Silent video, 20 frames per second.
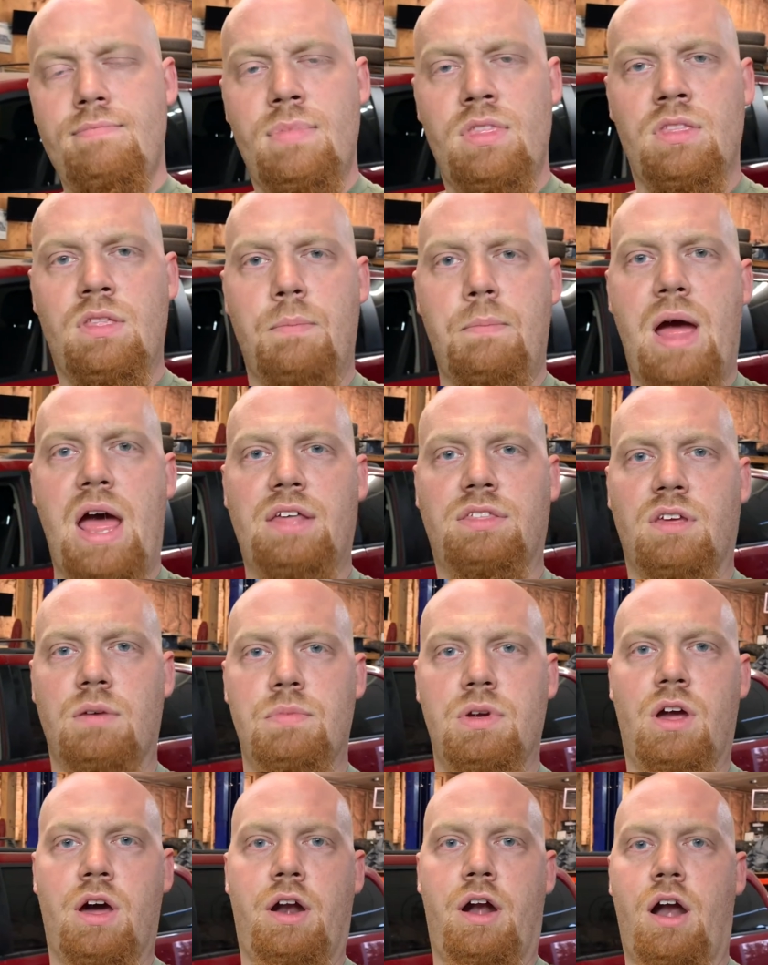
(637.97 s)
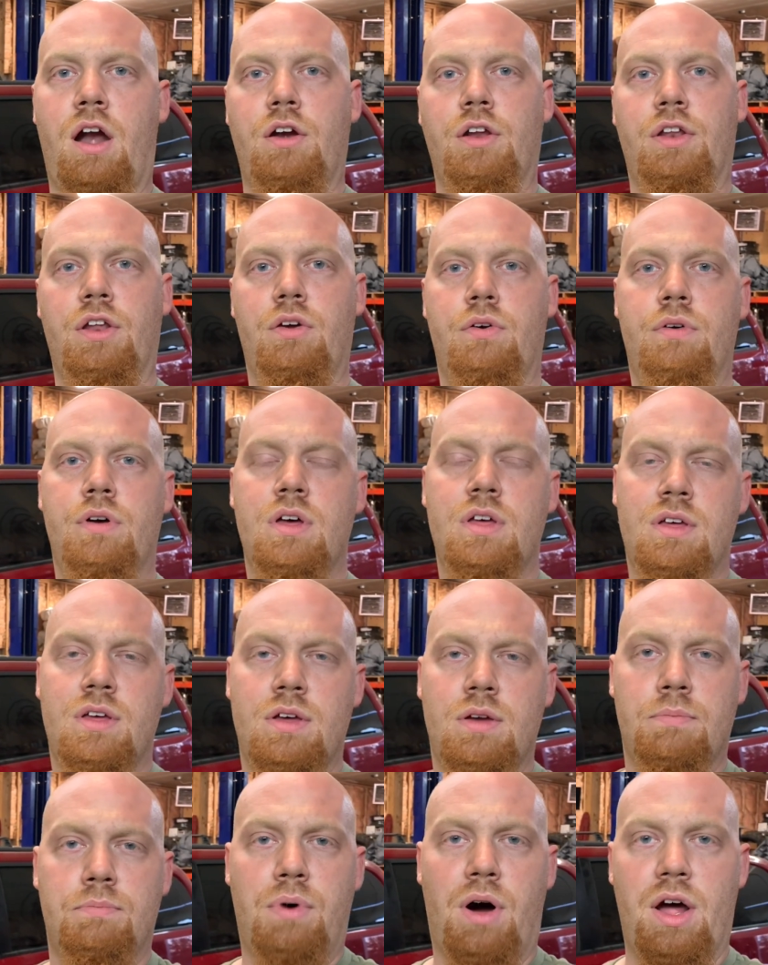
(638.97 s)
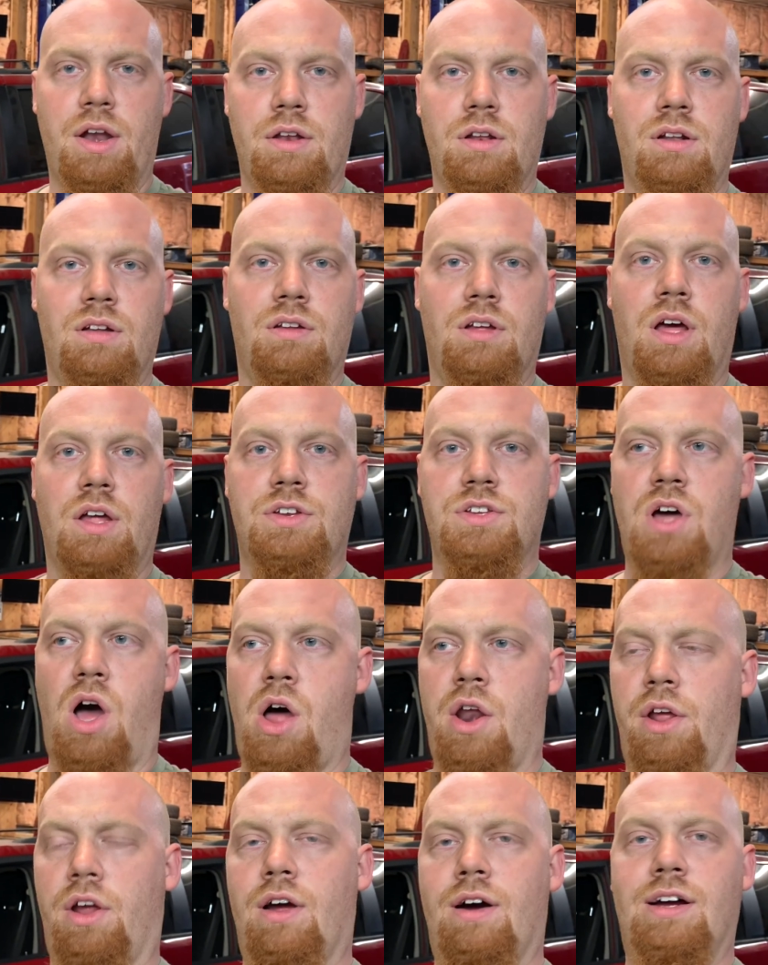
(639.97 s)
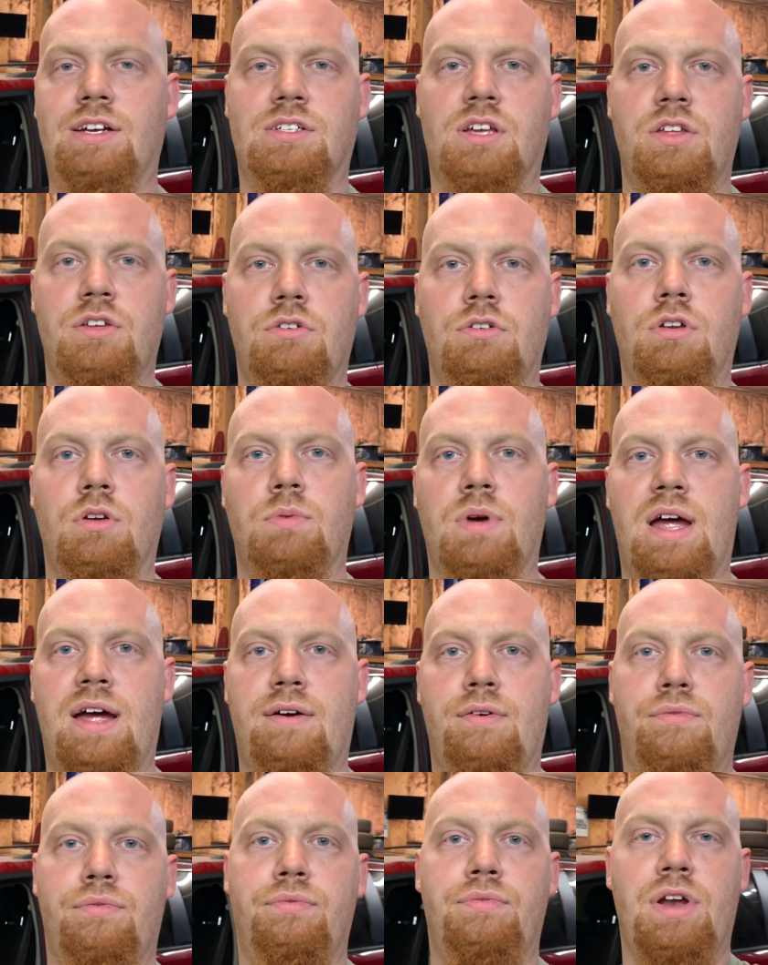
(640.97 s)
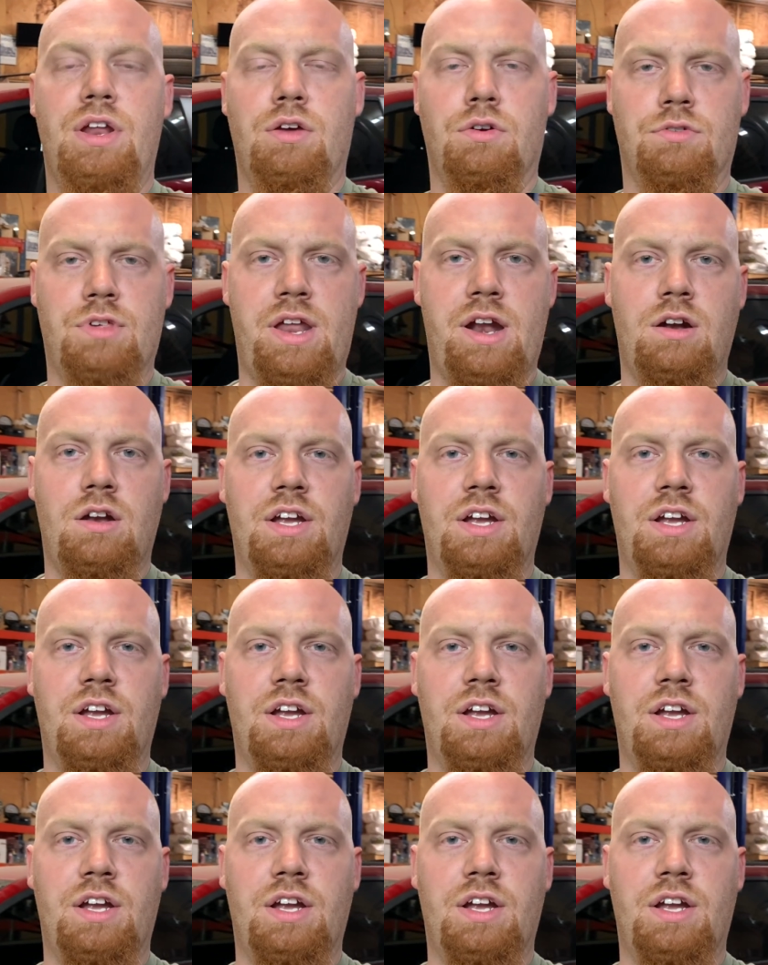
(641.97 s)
The math can be kind of hard to do, but a ton of guys on YouTube have videos on it,